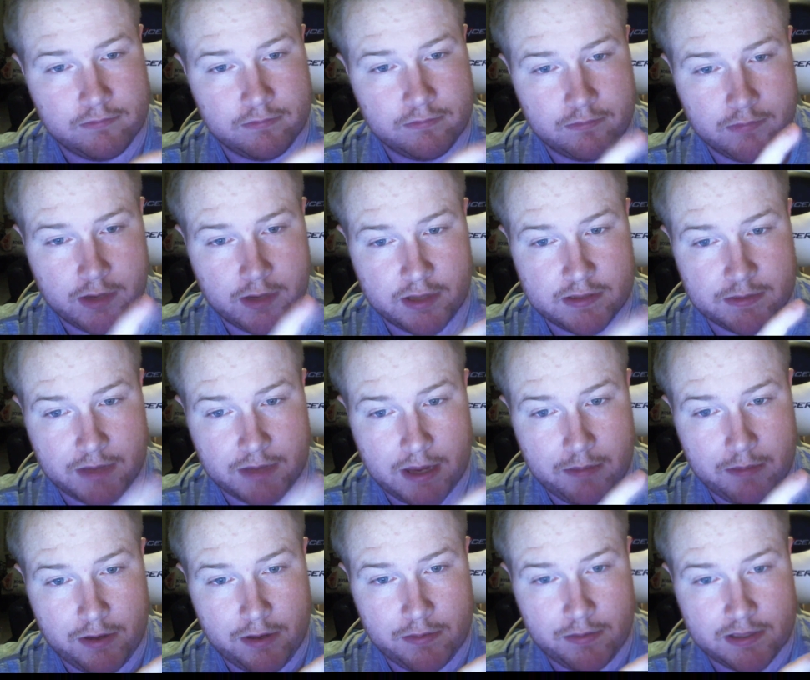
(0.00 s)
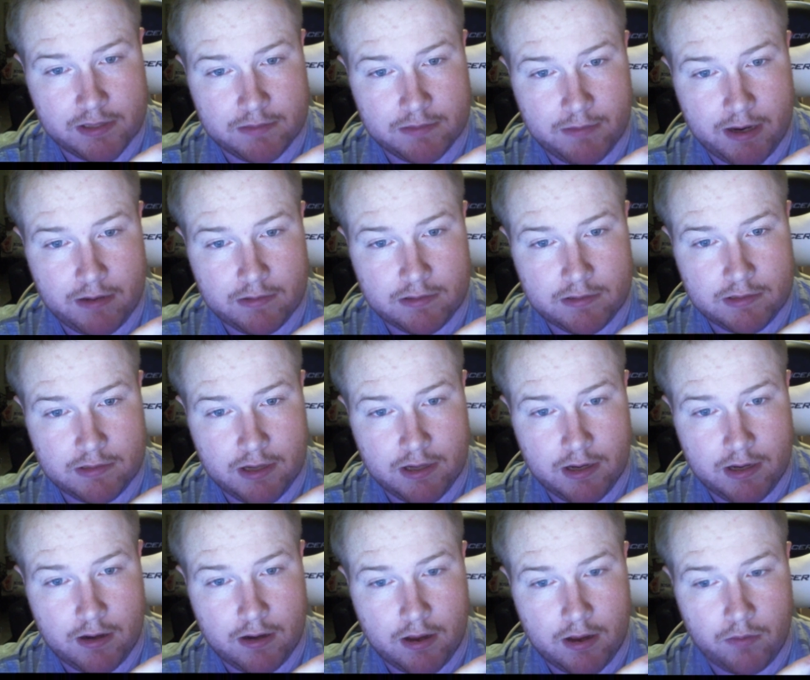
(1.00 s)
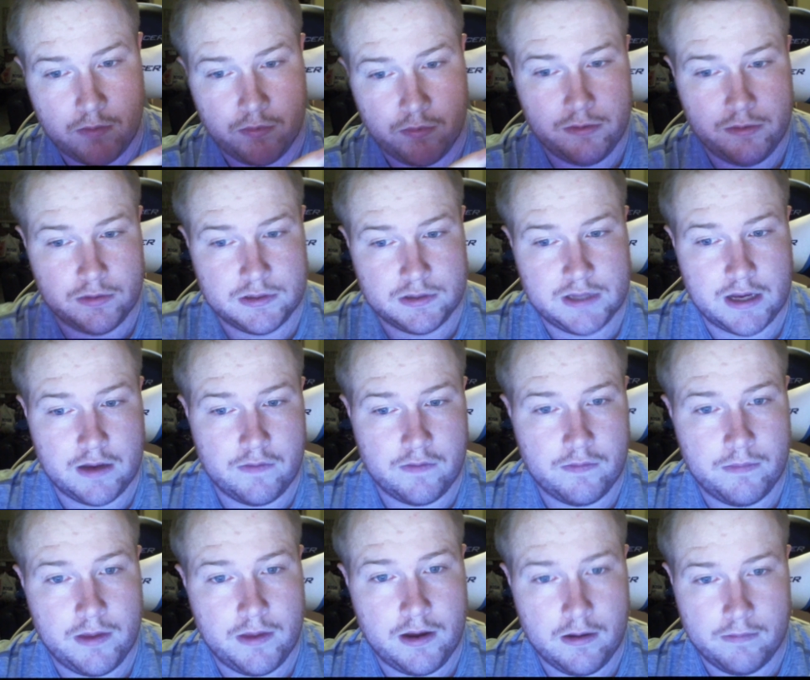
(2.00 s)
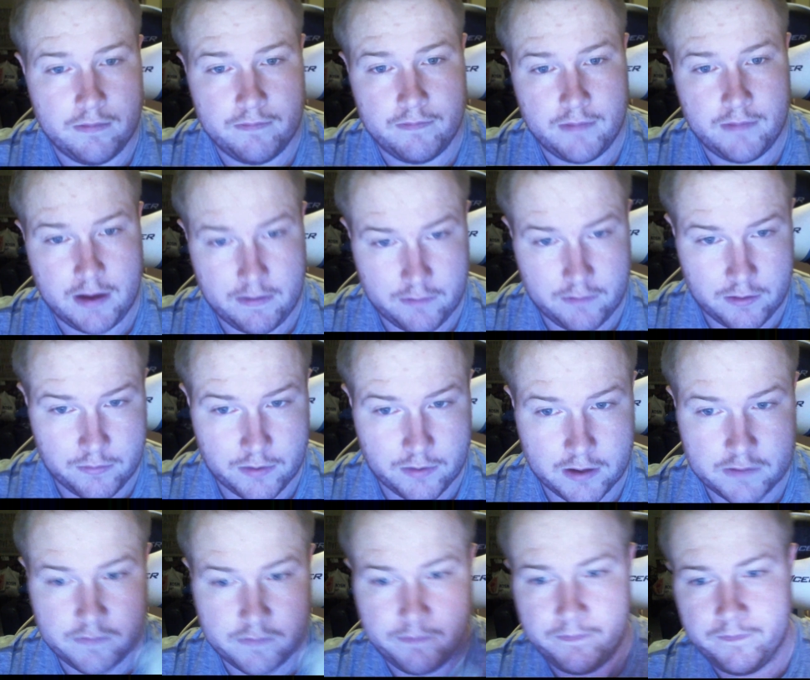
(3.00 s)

Get some gameplay with this mouse, and we will take it from there. Have a good one, guys.